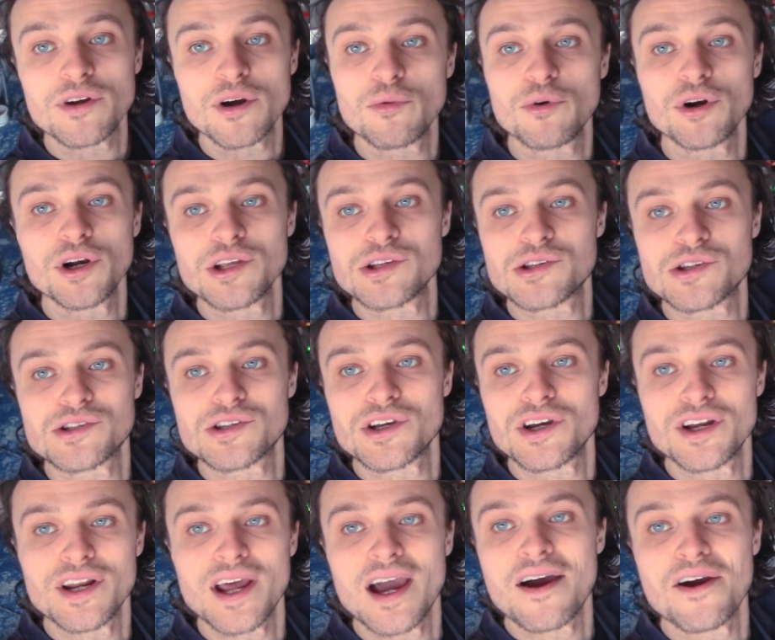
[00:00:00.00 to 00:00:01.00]
I want it to
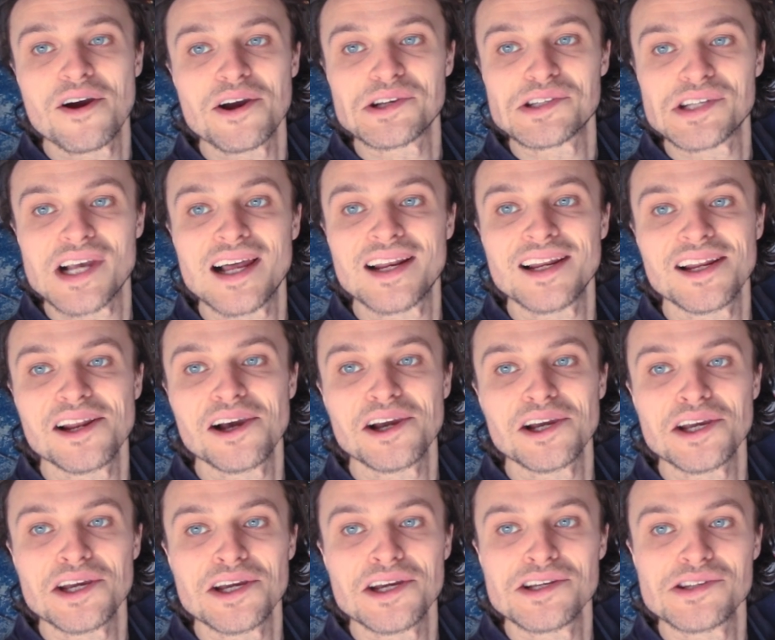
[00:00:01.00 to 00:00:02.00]
turn out exactly
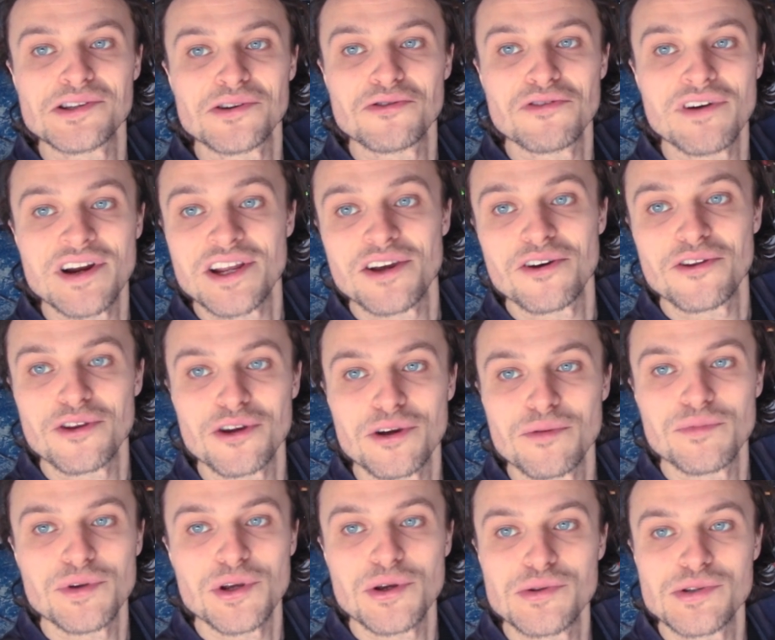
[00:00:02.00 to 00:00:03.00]
like it is already on the
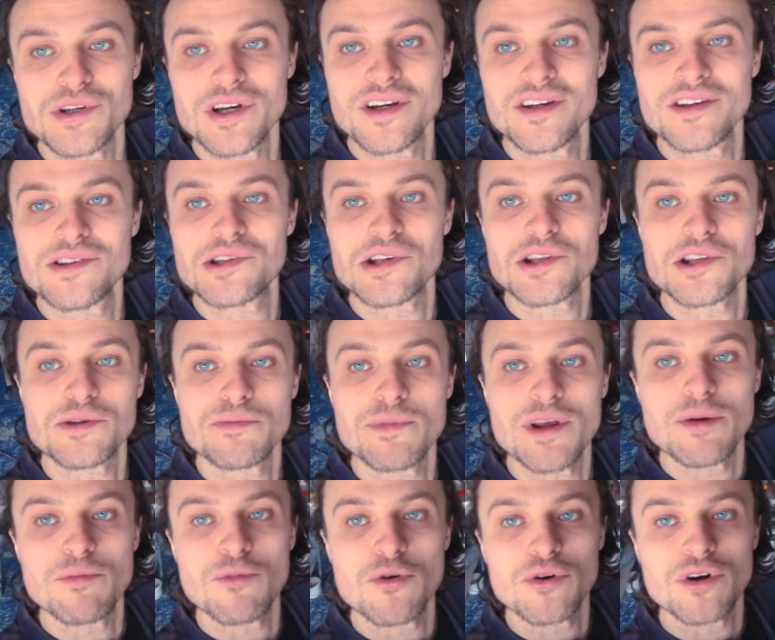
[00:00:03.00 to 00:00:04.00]
computer, so there's
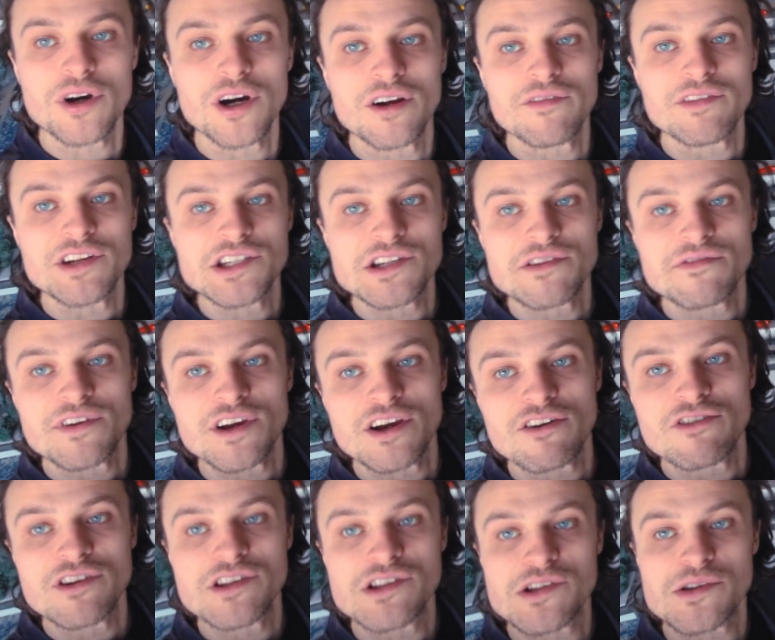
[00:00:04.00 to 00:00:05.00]
minimal kind of
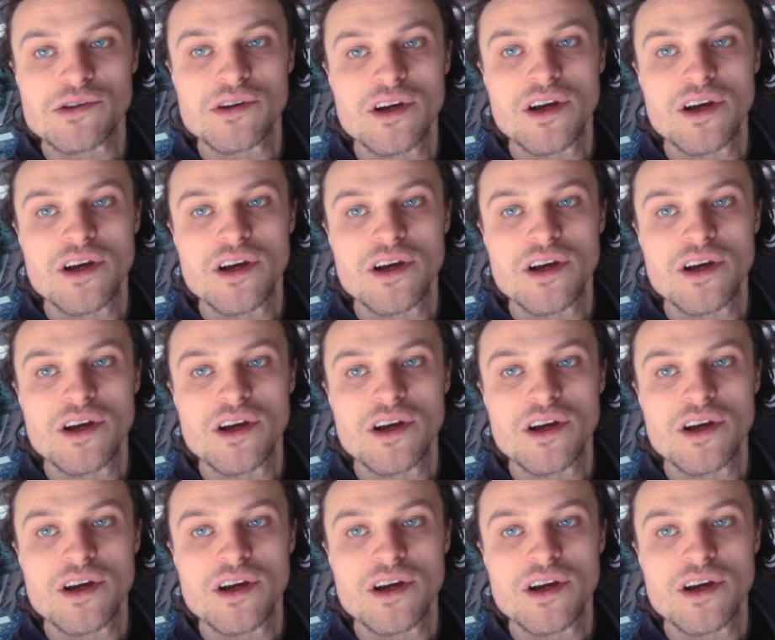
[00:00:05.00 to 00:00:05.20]
interference,